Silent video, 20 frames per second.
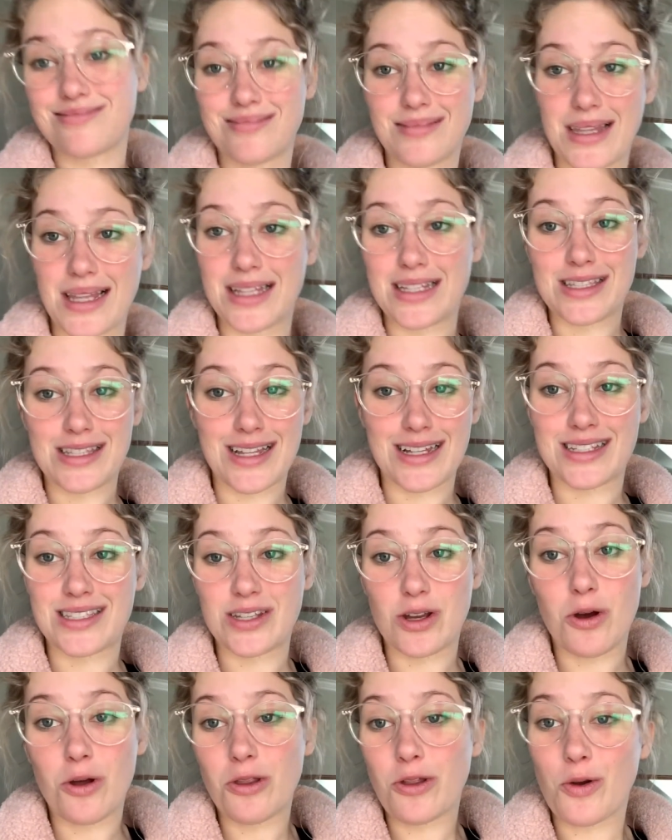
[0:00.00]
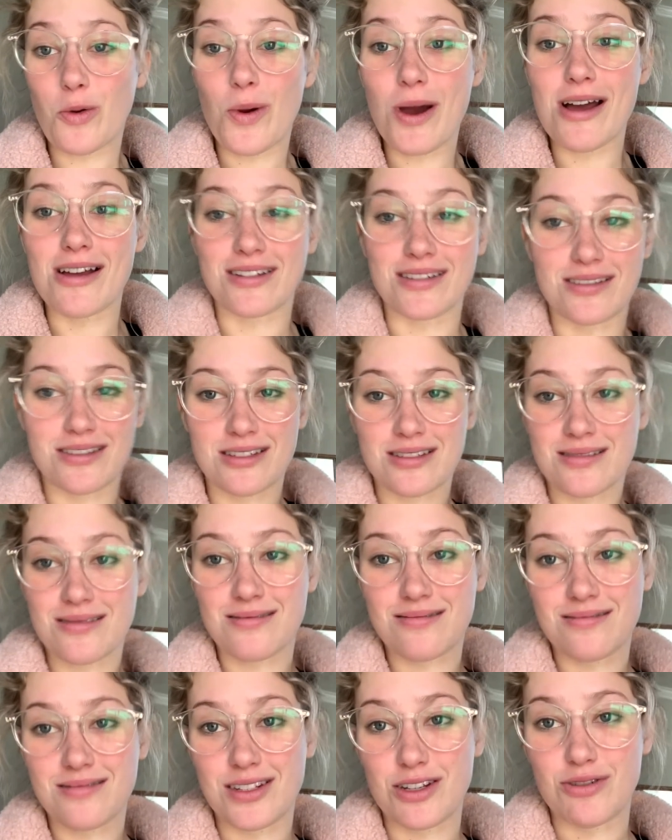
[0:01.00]
But that's all there was.
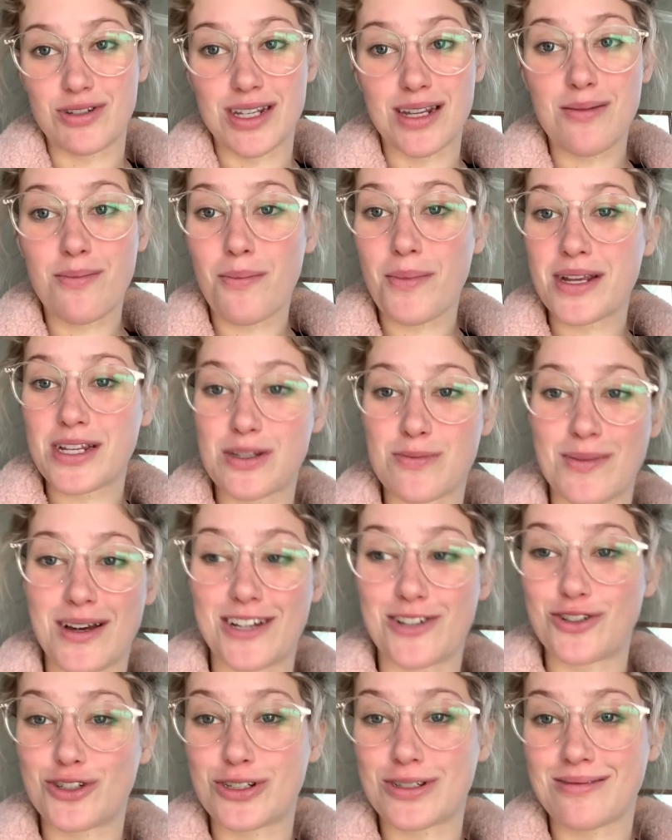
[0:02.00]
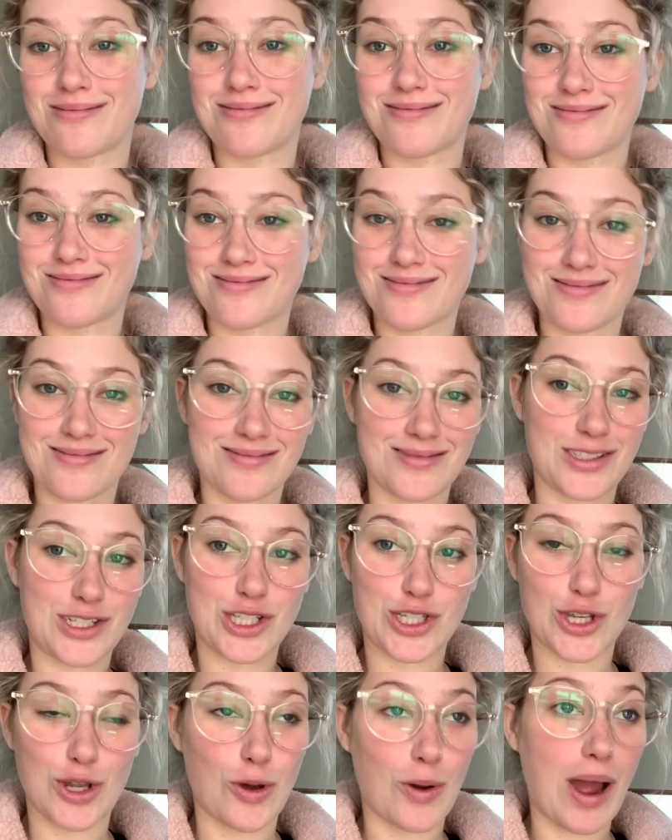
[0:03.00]
You didn't miss much.
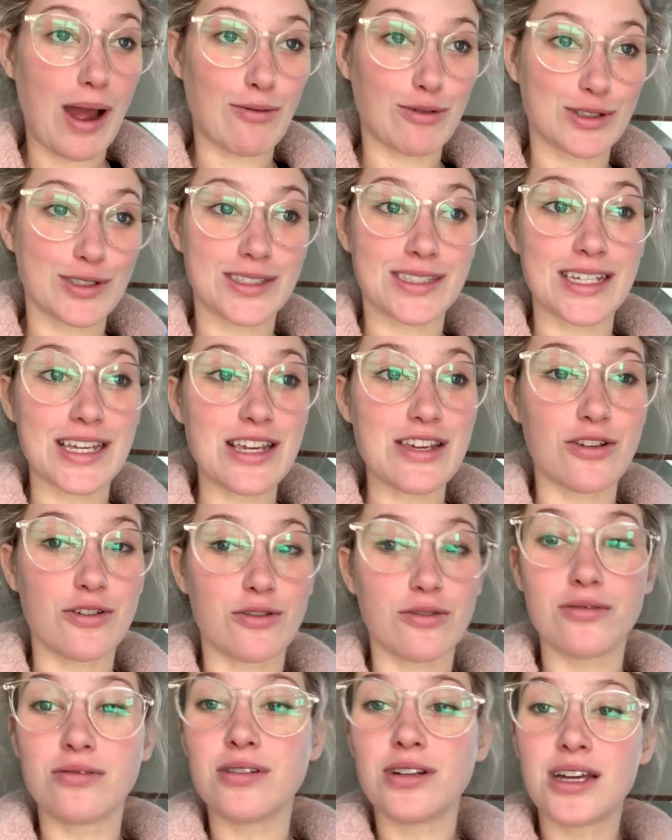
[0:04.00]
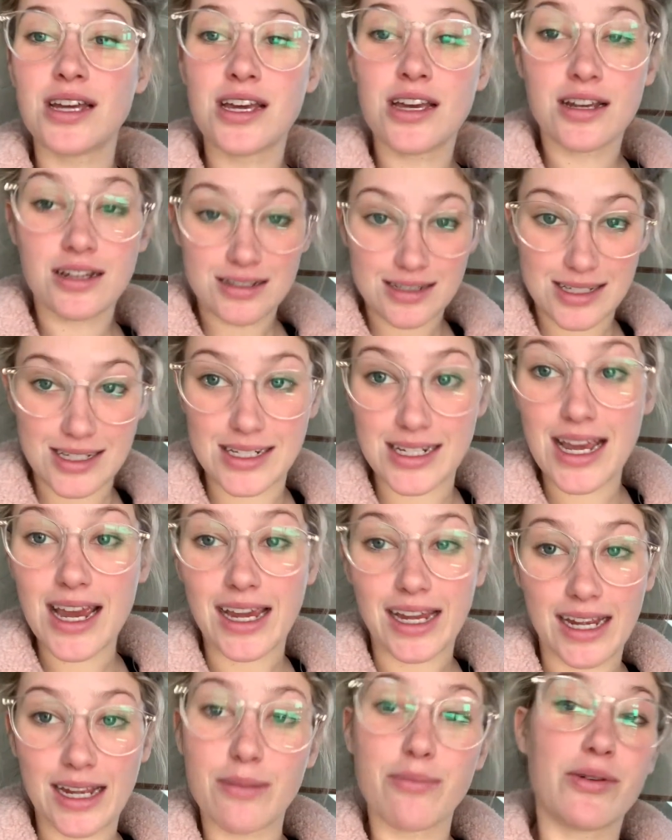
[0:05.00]
So I will see you
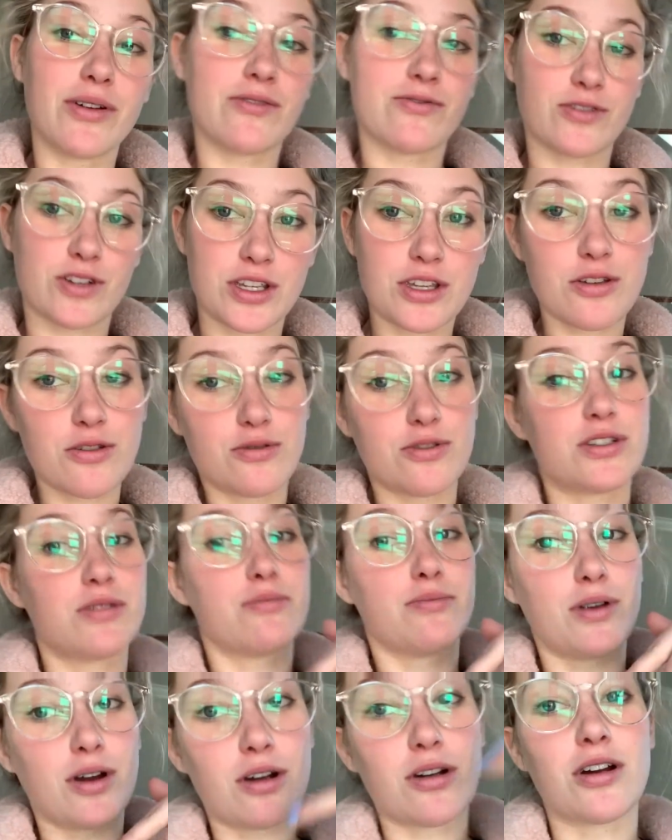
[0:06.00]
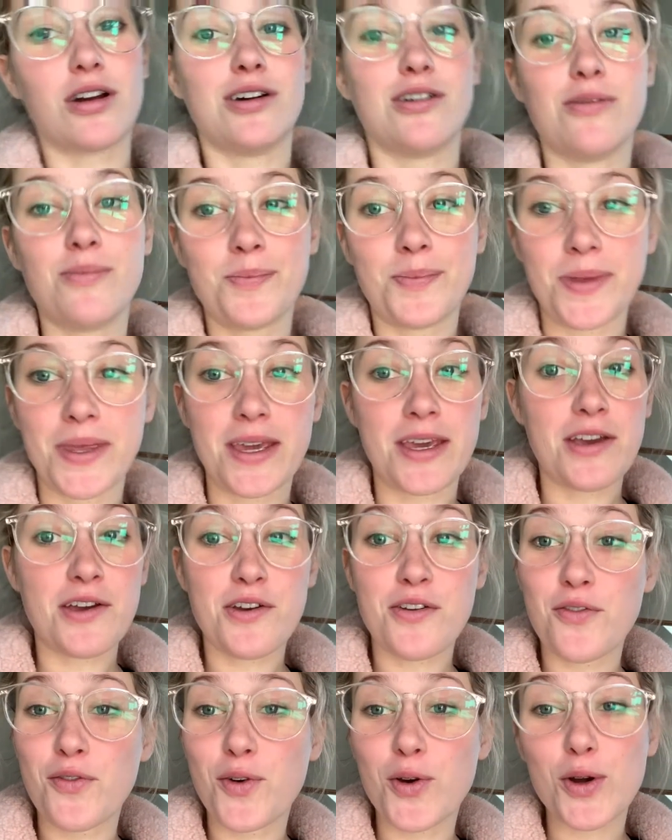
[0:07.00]
today, but for you tomorrow,
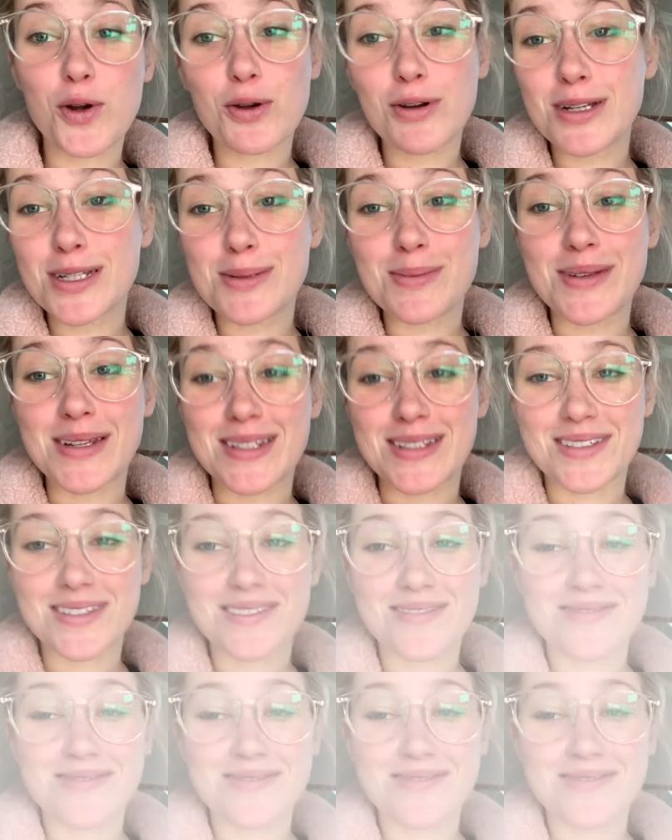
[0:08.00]
for Christmas.